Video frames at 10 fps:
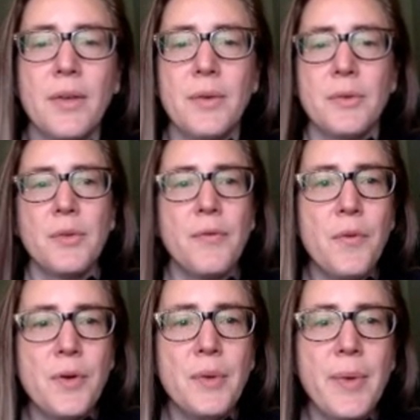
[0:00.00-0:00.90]
So
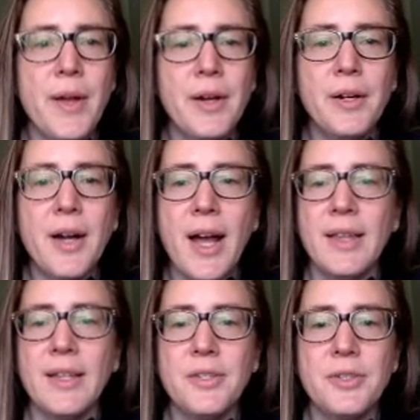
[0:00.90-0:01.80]
for barrier
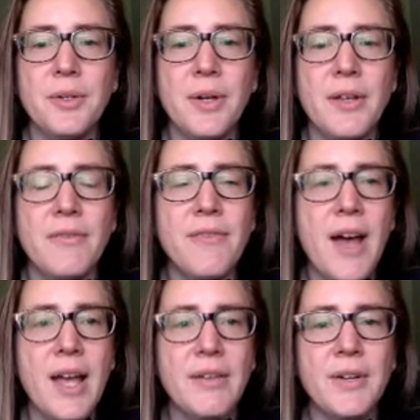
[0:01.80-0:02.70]
islands, you're going to
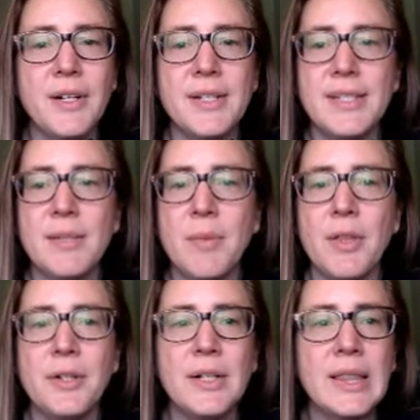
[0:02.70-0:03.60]
find very
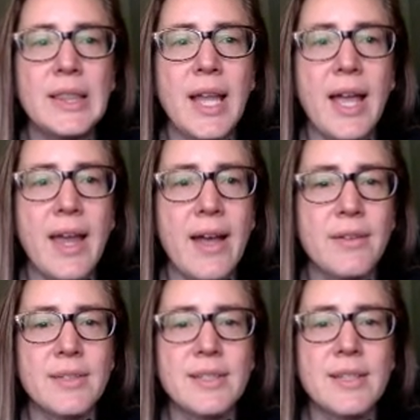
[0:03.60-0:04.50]
similar
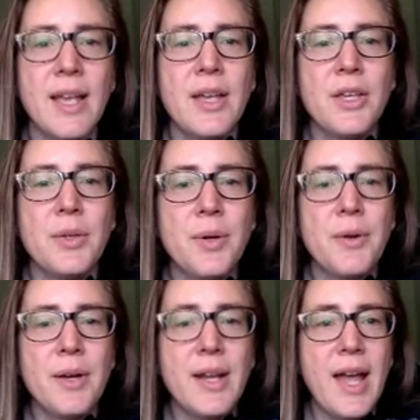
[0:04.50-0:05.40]
layouts. You are
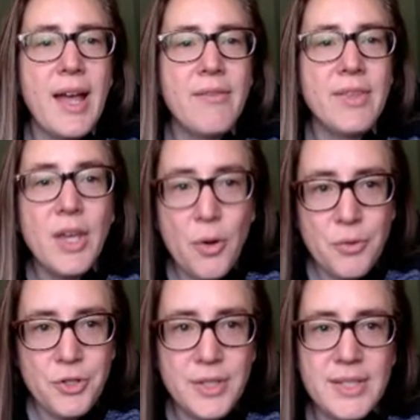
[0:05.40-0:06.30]
going to have the
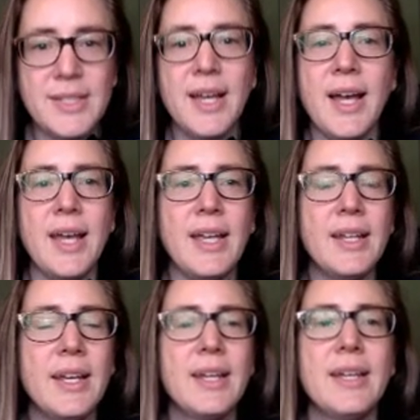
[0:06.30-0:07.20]
ocean side,
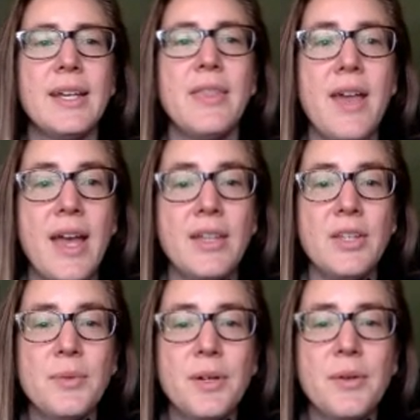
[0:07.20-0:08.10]
then
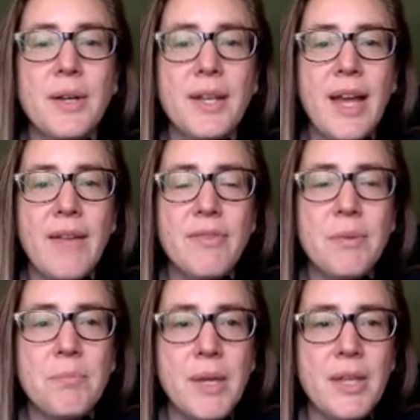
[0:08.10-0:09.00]
you are going to have
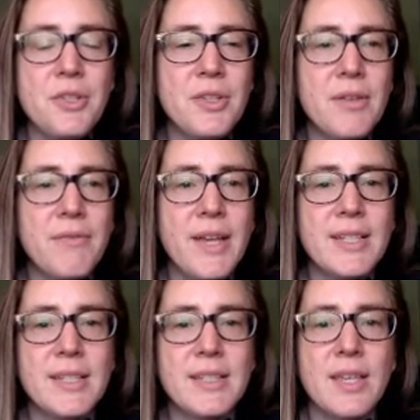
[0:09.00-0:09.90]
the beach that
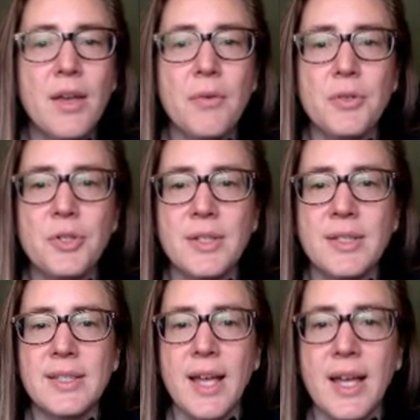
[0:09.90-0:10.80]
faces the ocean
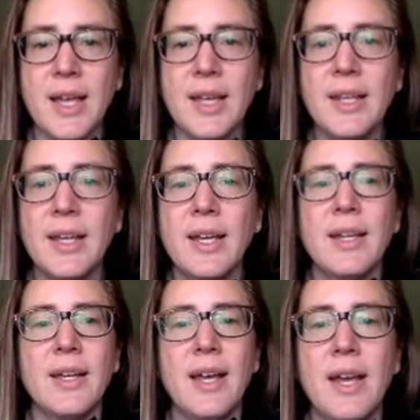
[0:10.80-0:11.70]
side.
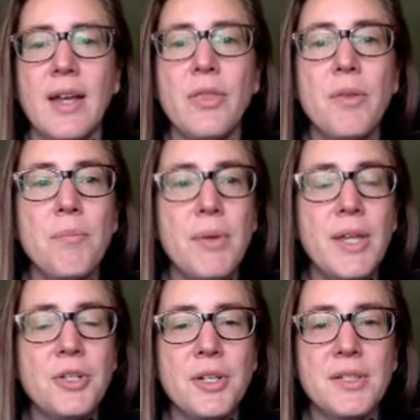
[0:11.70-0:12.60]
The
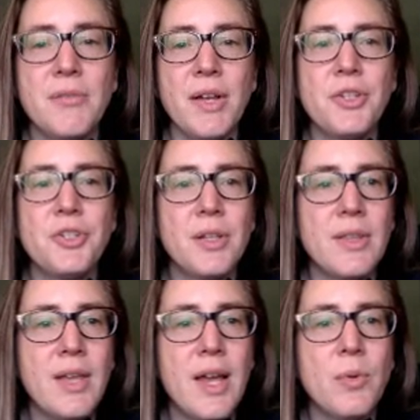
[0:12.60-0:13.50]
beaches eventually
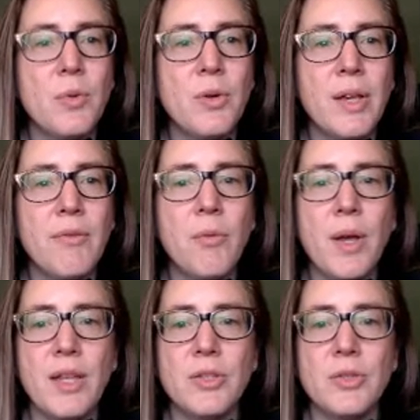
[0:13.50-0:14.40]
then will give
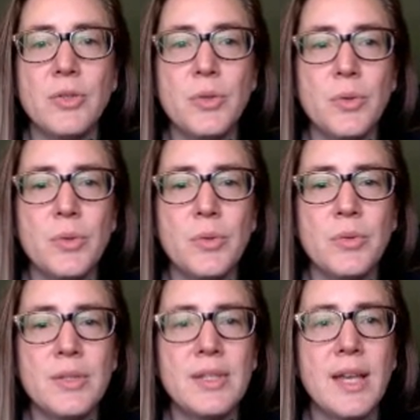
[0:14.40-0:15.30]
way to
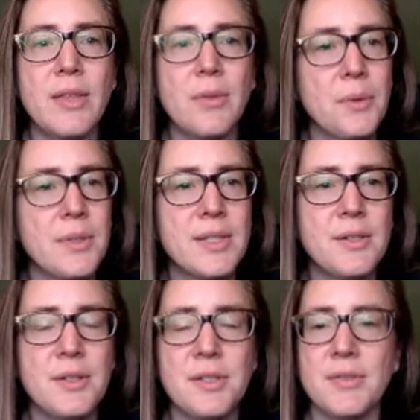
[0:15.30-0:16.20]
dunes, and through a
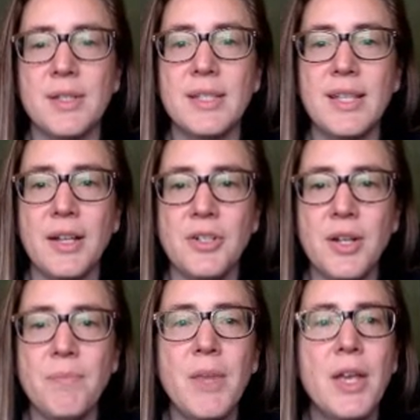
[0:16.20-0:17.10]
series of
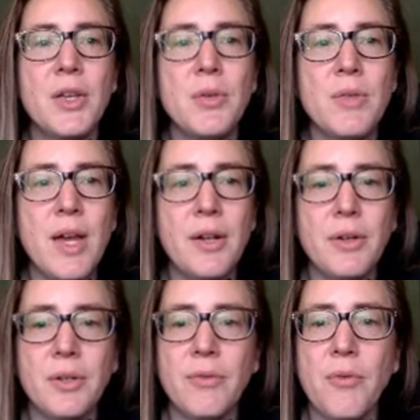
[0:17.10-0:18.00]
succession, you then are
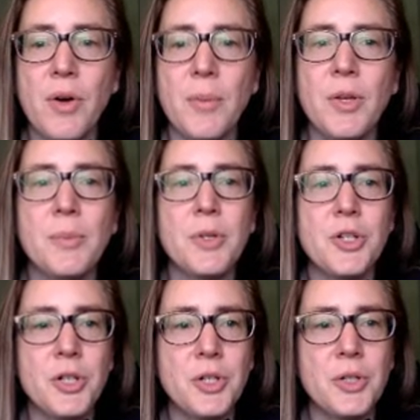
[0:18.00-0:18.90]
going to form your
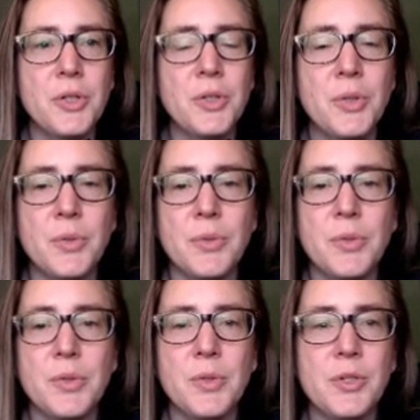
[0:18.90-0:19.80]
mature
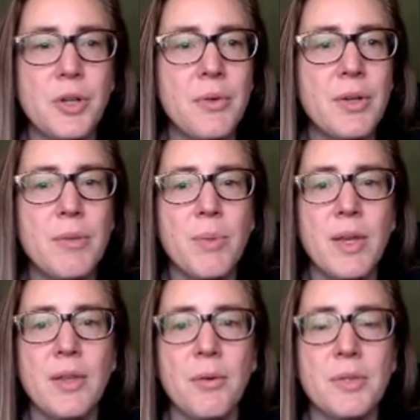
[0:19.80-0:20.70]
dunes, which are going to be
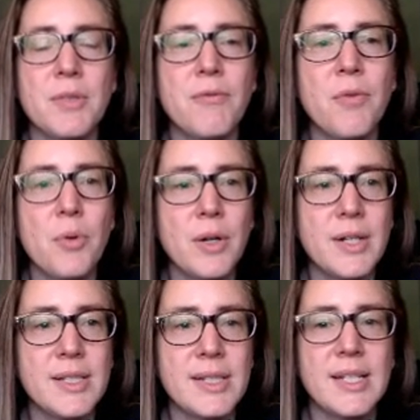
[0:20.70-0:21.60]
those
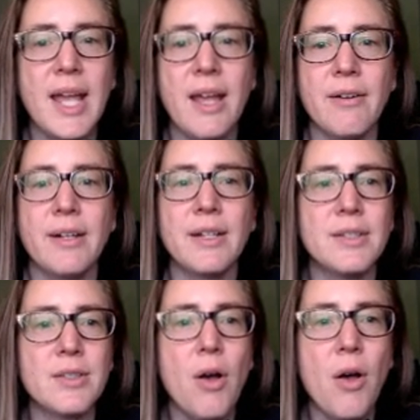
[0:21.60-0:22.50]
forested
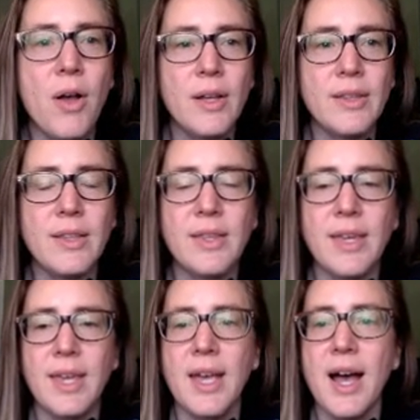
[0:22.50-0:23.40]
areas on
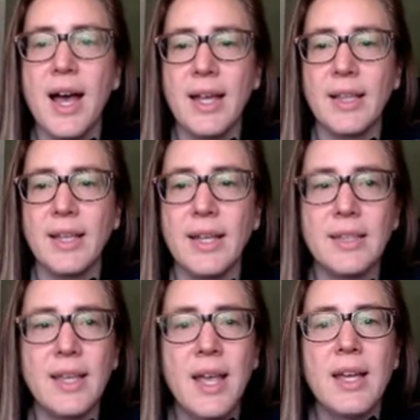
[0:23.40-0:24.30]
the island.